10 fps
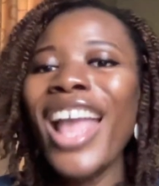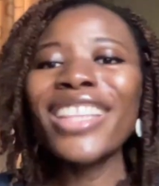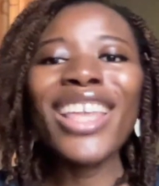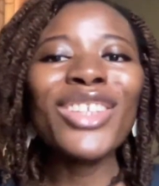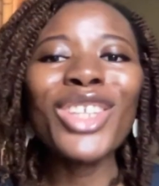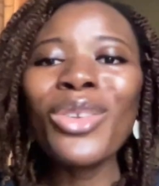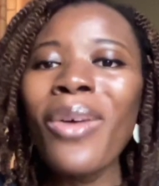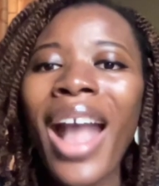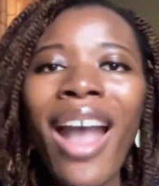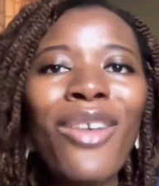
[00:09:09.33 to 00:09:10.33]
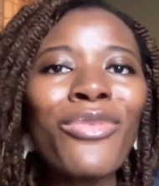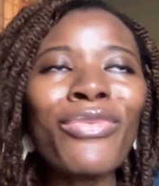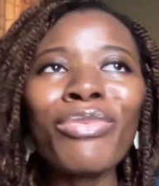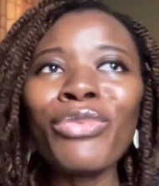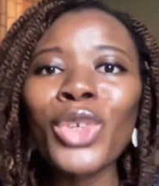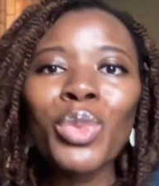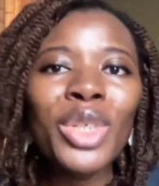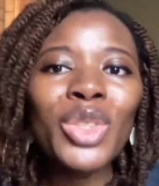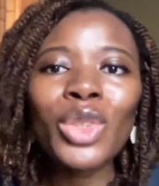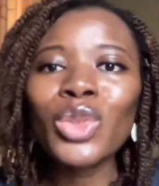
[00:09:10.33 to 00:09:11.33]
They don't have
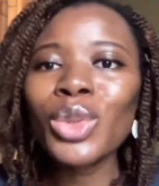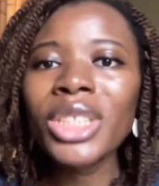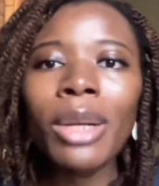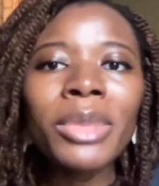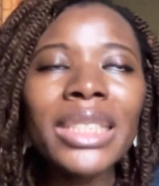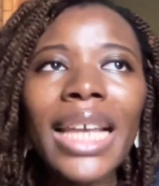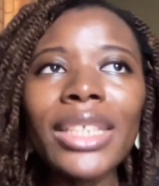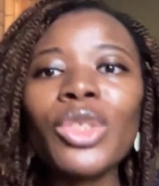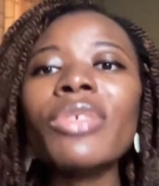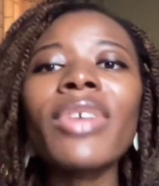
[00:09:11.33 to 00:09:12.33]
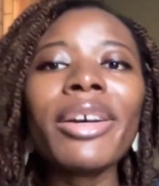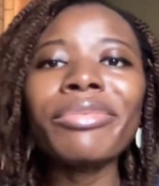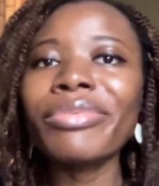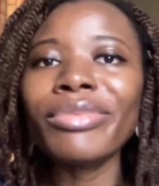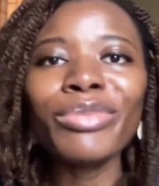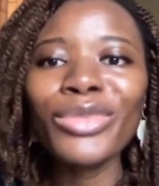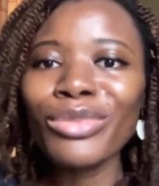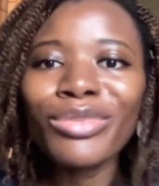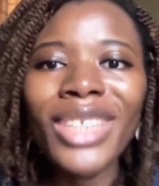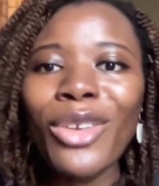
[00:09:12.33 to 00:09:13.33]
footprint on social media. They're not
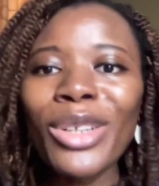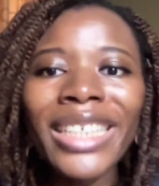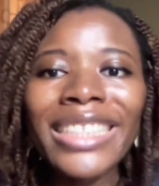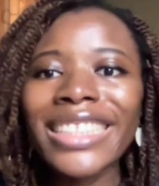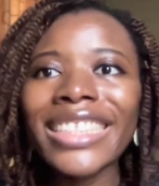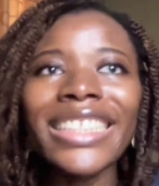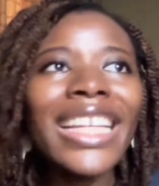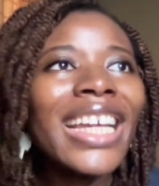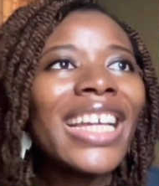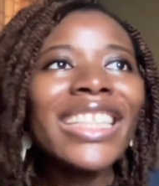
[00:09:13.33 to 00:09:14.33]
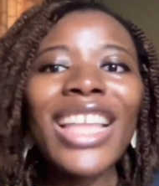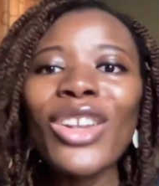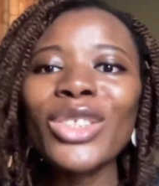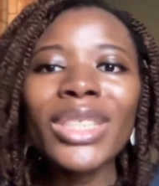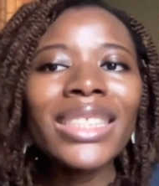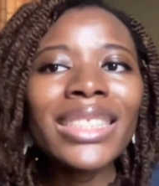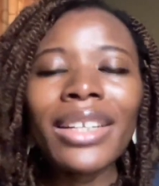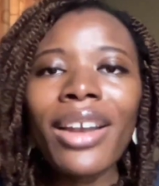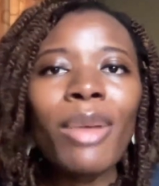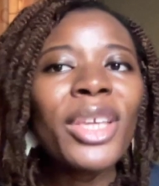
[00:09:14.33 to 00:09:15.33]
on LinkedIn. They're not on
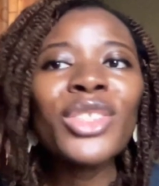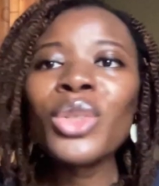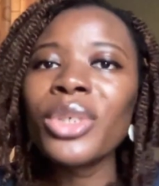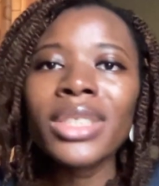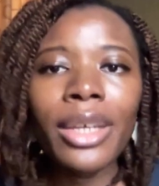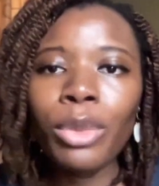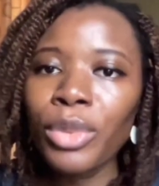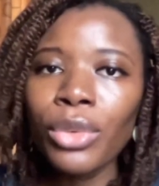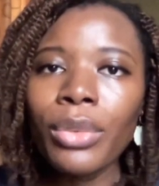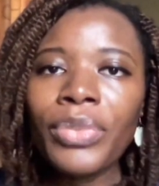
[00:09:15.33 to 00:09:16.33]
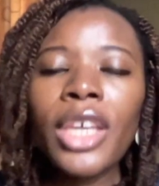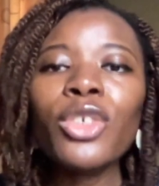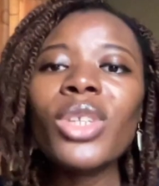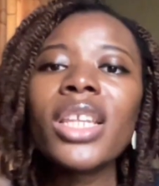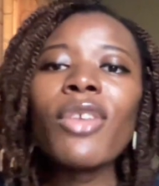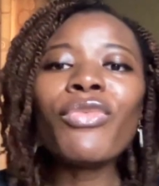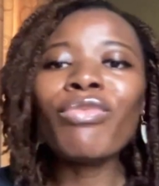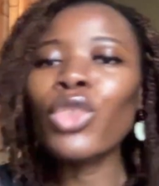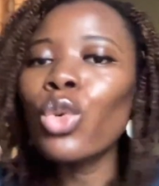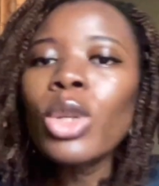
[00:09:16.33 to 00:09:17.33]
Instagram. It's not going to help you. You need
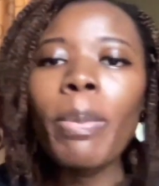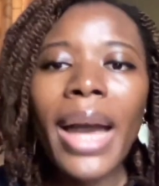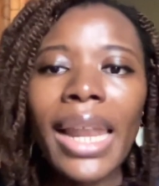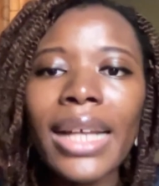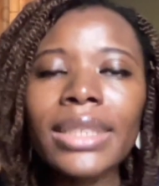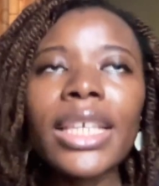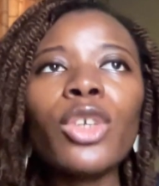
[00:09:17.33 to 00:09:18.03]
a good balance